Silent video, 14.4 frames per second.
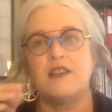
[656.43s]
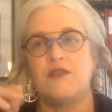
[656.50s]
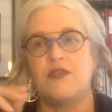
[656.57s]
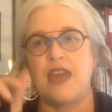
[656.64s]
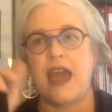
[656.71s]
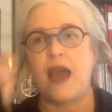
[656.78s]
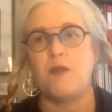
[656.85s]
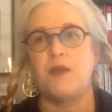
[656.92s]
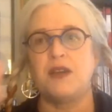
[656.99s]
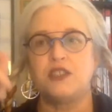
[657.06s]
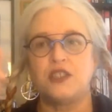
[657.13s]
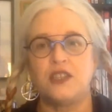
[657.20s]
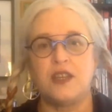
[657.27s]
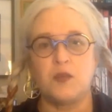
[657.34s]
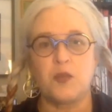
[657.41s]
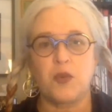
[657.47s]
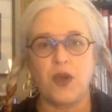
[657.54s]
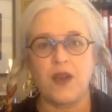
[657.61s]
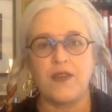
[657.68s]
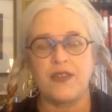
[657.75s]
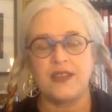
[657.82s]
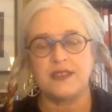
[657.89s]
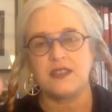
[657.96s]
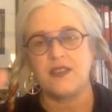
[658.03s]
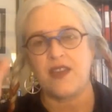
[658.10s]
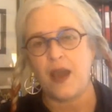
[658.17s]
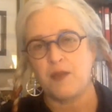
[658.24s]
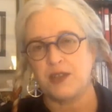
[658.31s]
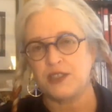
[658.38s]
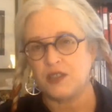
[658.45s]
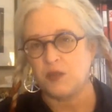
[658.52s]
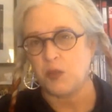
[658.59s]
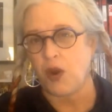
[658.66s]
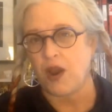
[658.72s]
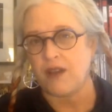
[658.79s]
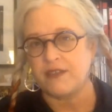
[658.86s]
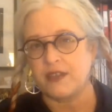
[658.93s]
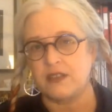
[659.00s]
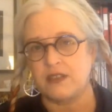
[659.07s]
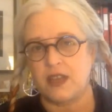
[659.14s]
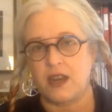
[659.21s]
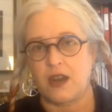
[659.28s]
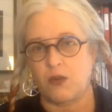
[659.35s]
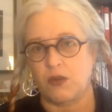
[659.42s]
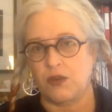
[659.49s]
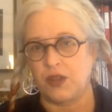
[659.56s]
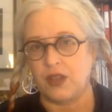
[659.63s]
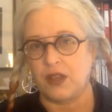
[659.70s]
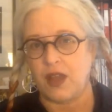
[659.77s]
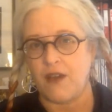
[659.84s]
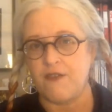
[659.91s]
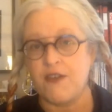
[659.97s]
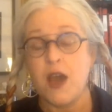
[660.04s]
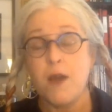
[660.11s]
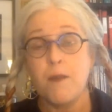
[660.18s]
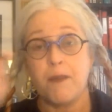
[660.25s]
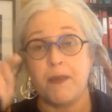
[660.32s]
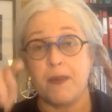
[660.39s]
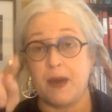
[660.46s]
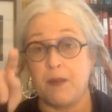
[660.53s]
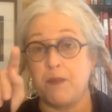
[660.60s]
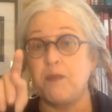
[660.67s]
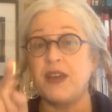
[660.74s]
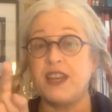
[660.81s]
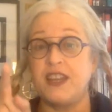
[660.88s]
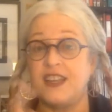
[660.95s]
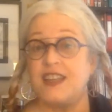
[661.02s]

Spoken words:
that much improv in it that I really love. But it